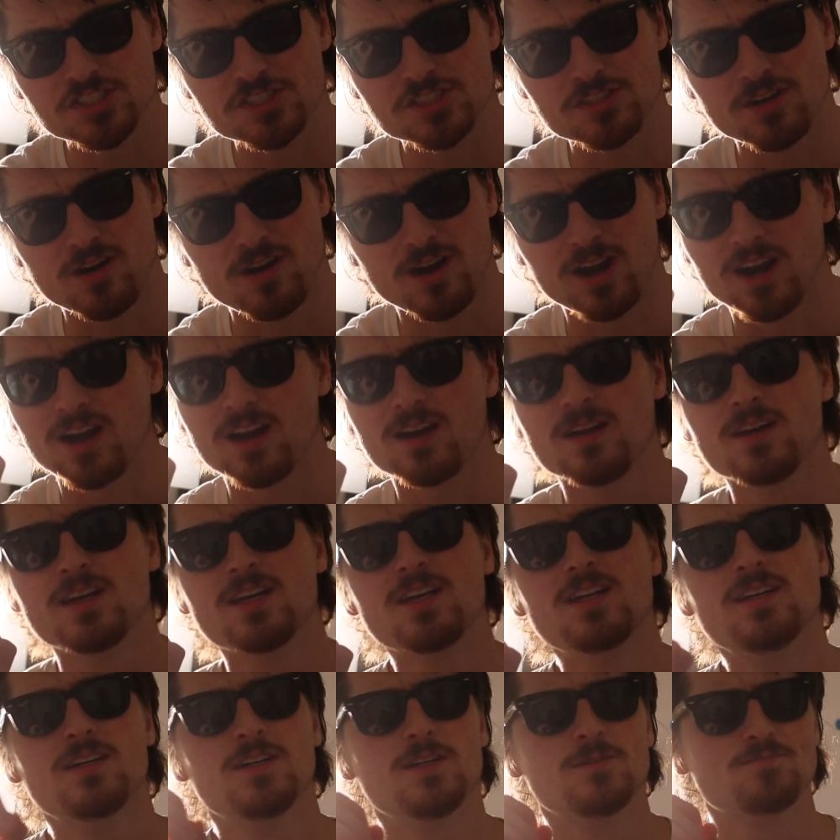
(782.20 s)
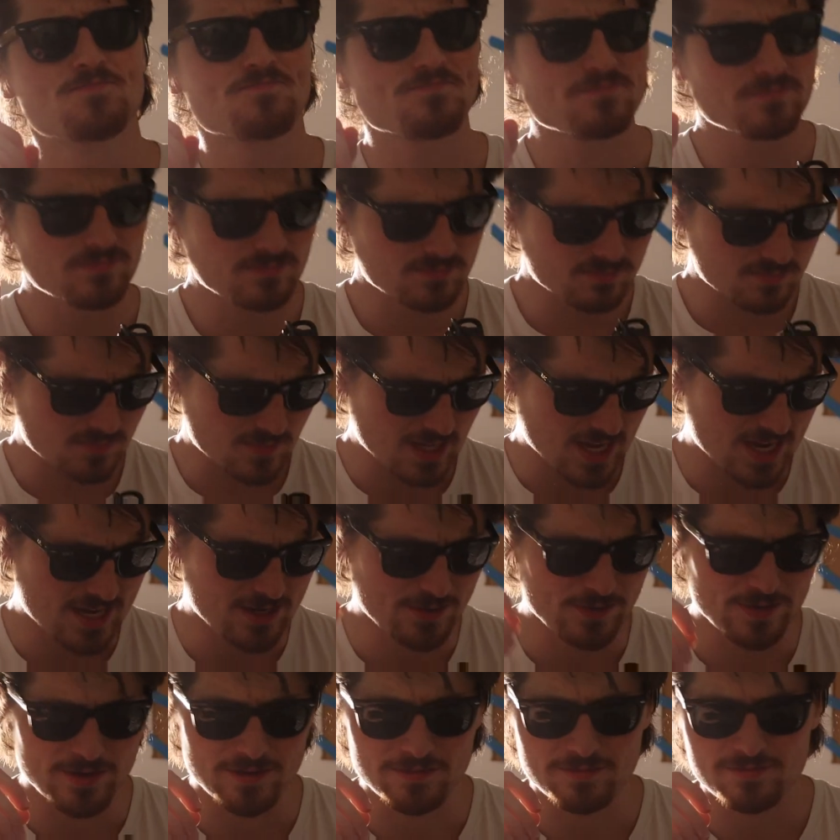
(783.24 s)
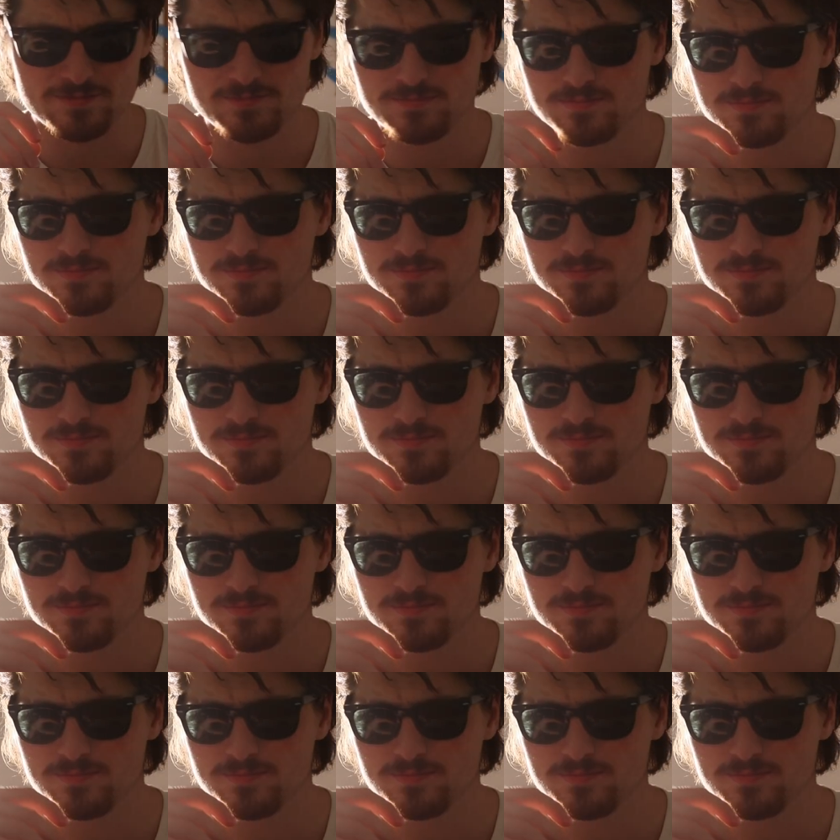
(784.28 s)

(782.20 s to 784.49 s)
star, and you have